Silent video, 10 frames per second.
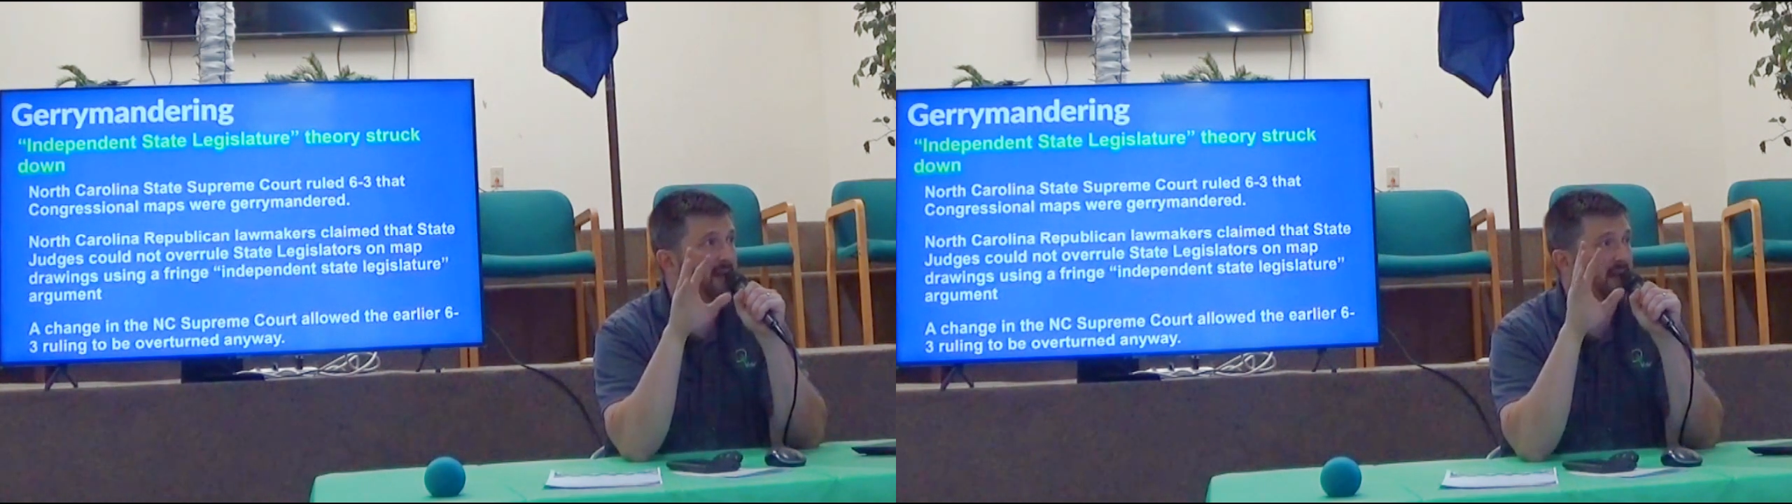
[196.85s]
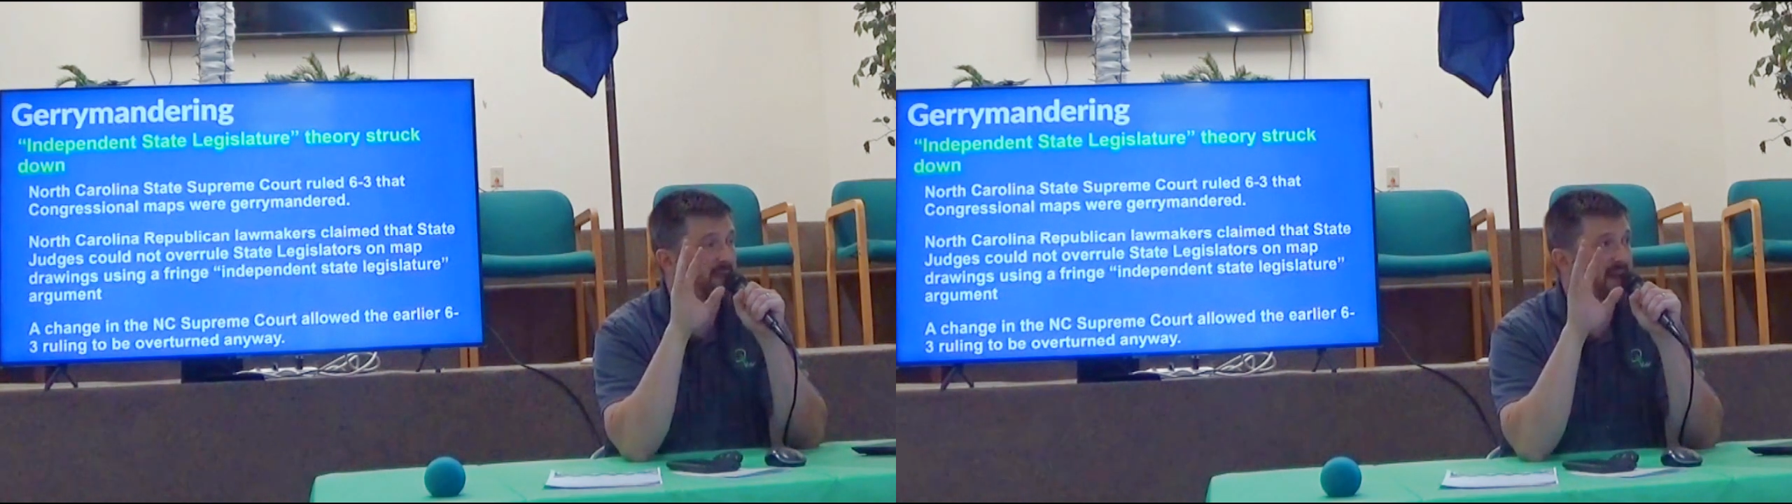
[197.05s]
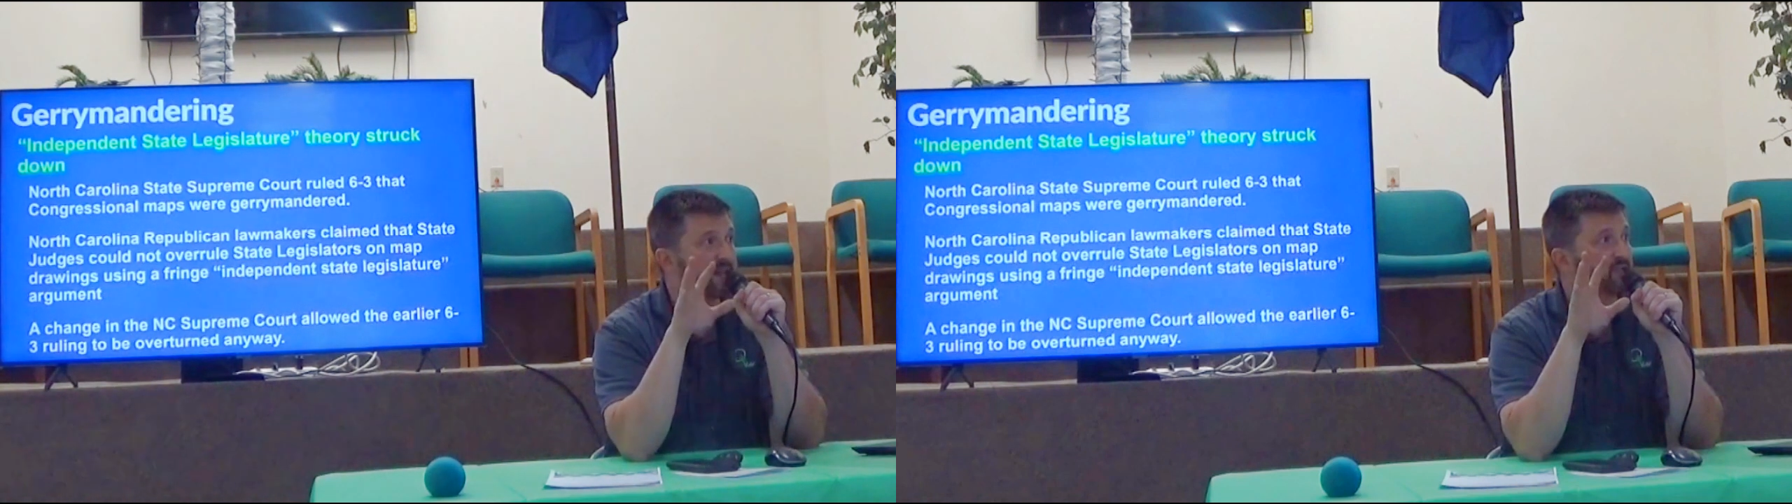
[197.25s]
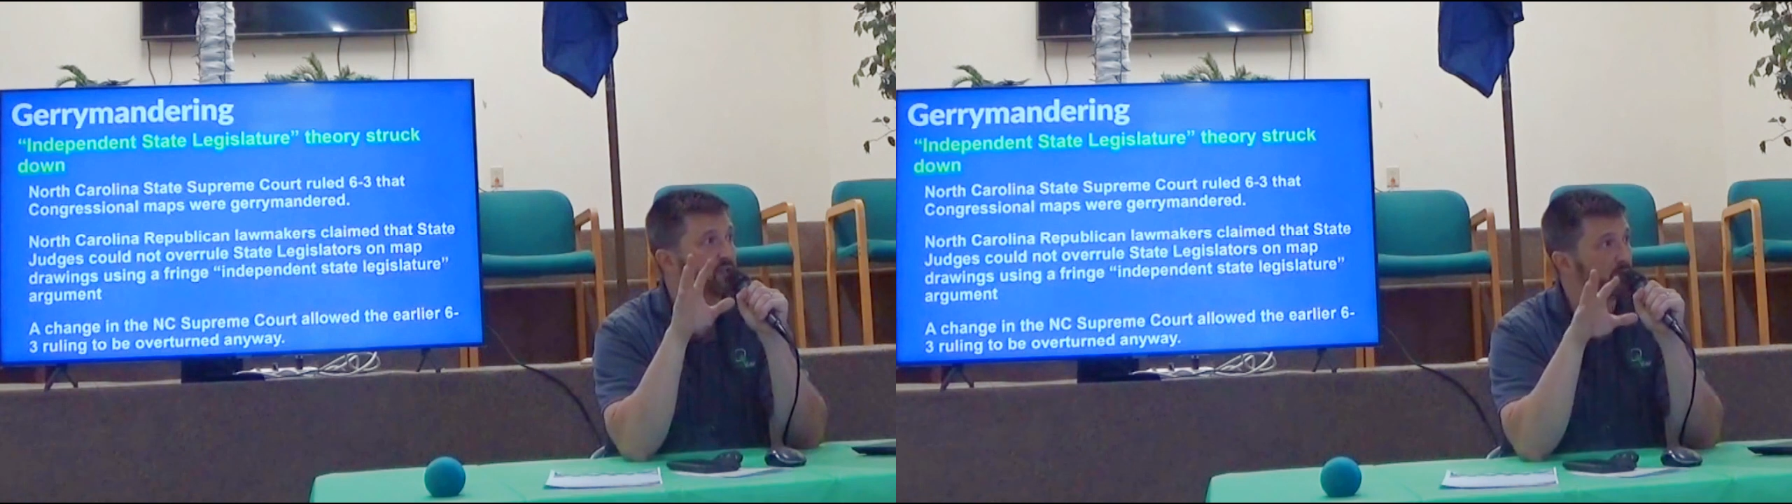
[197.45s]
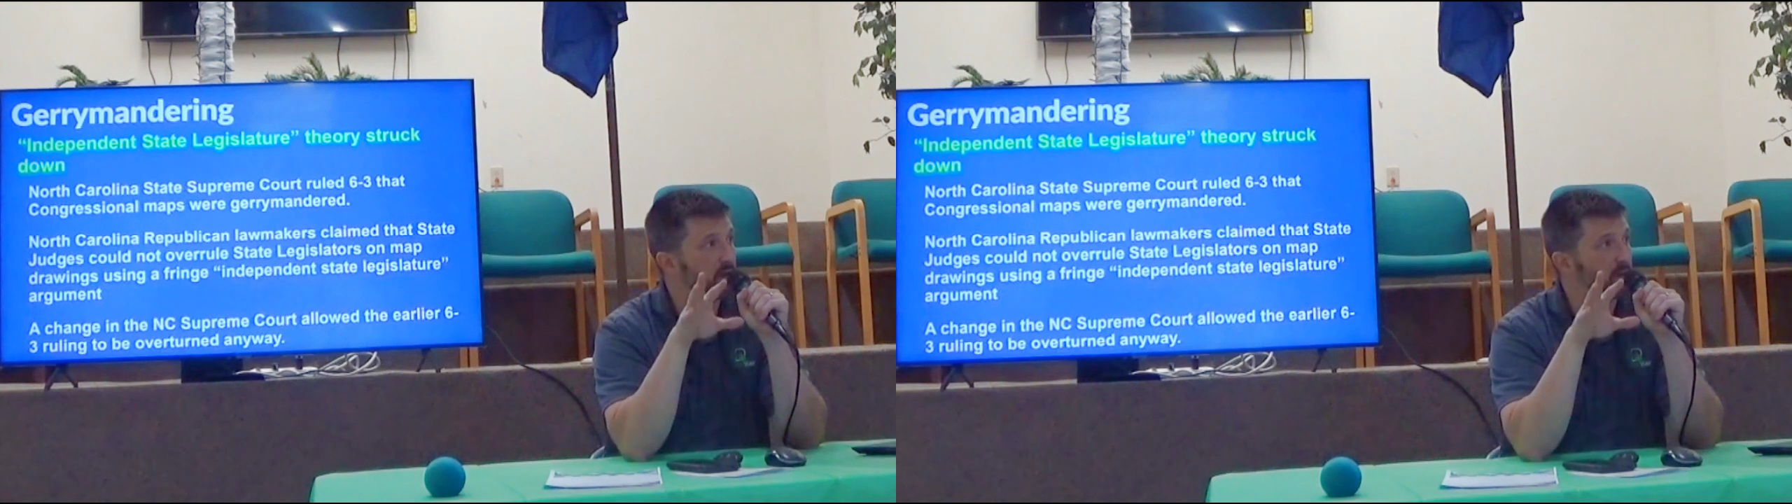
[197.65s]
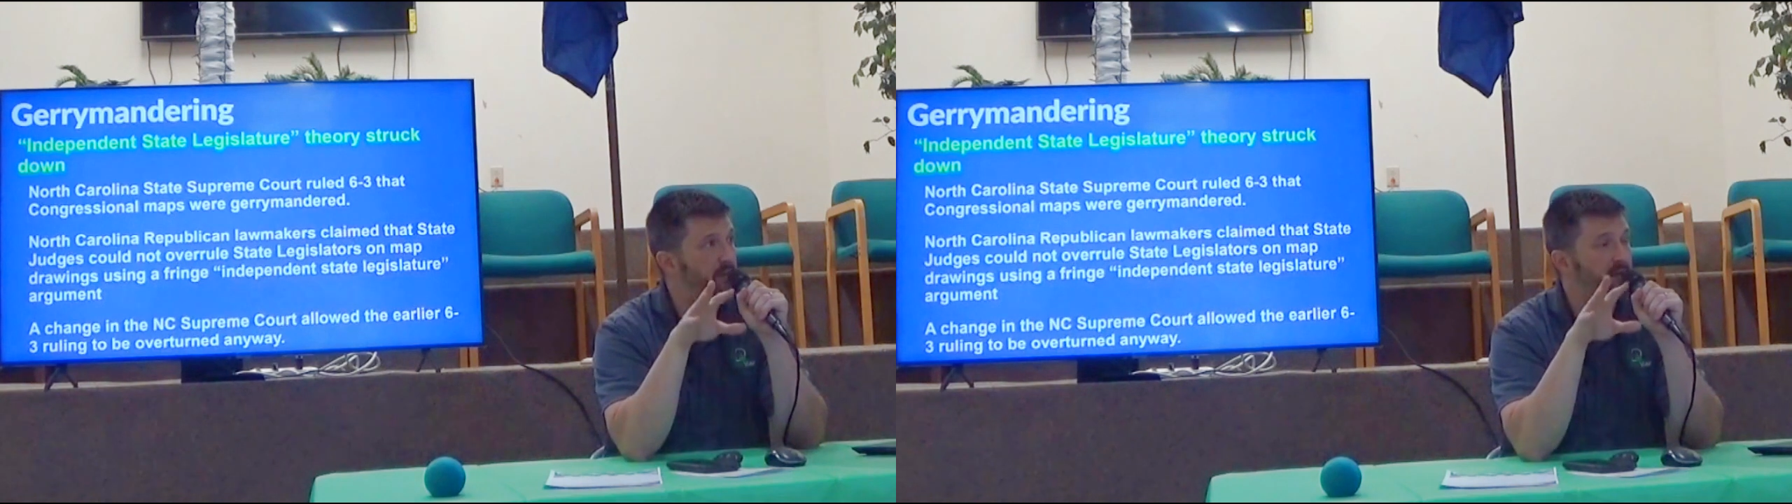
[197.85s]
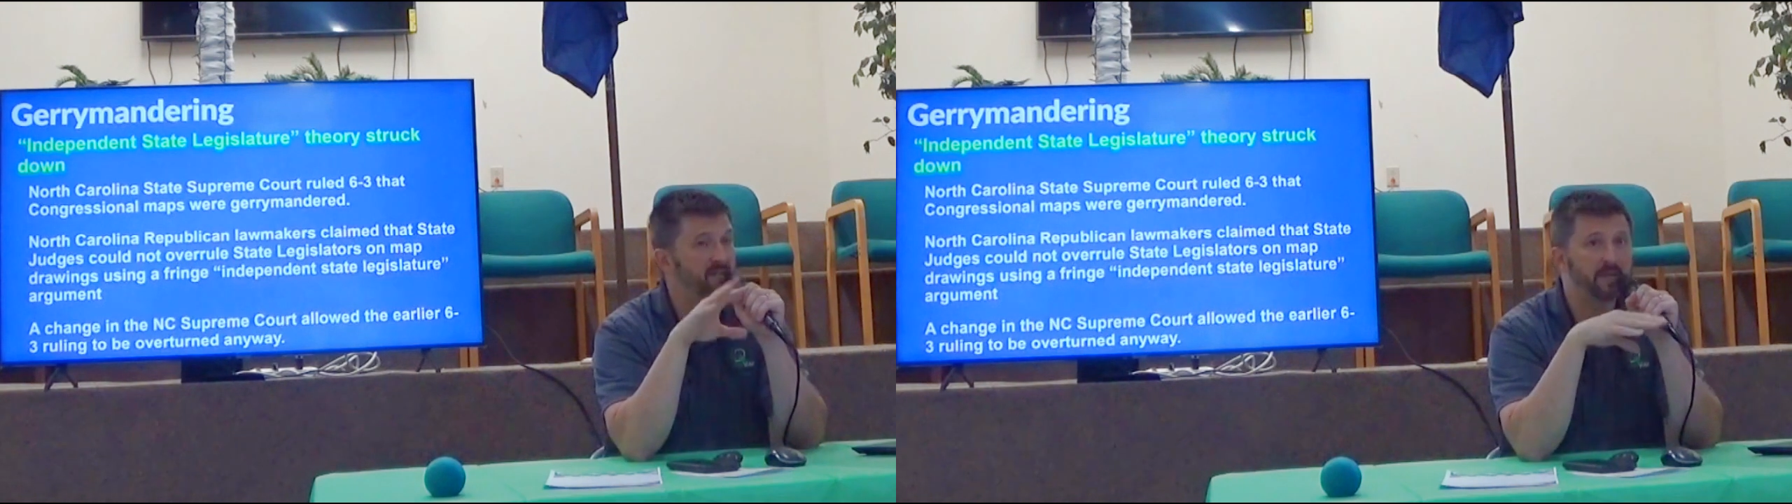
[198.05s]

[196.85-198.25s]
and that's good because